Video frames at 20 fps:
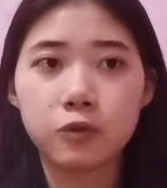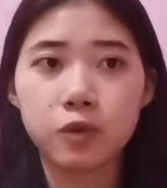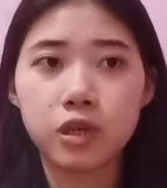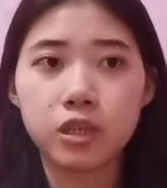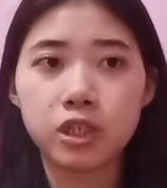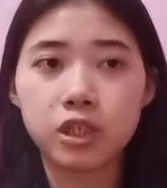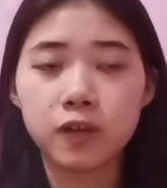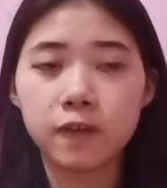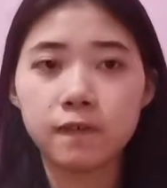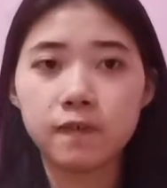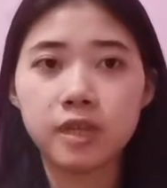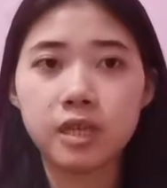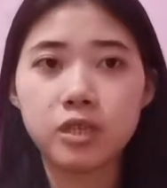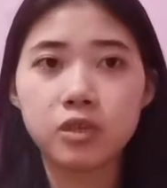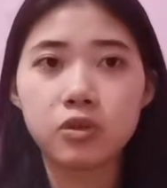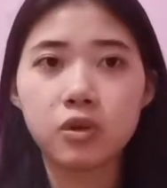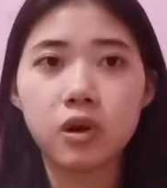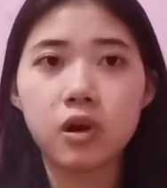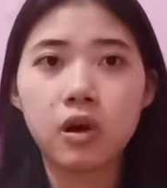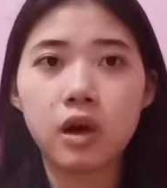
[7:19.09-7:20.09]
To achieve
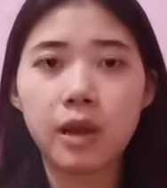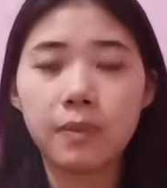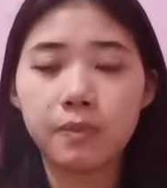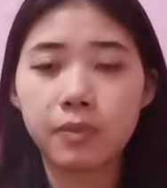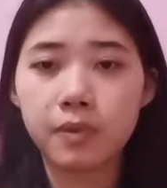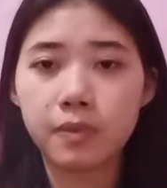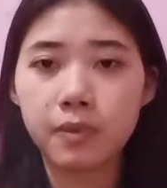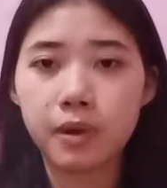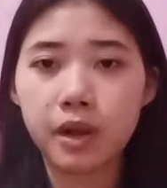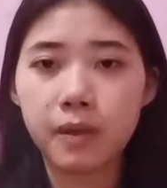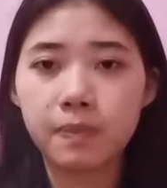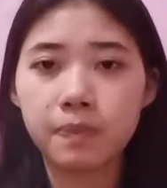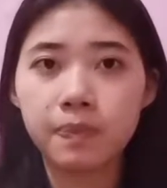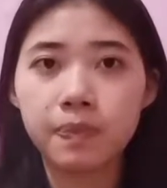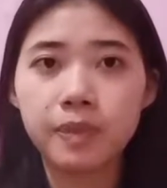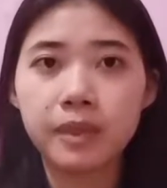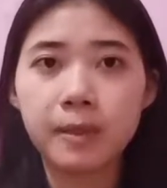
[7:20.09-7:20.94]
this goal, appropriate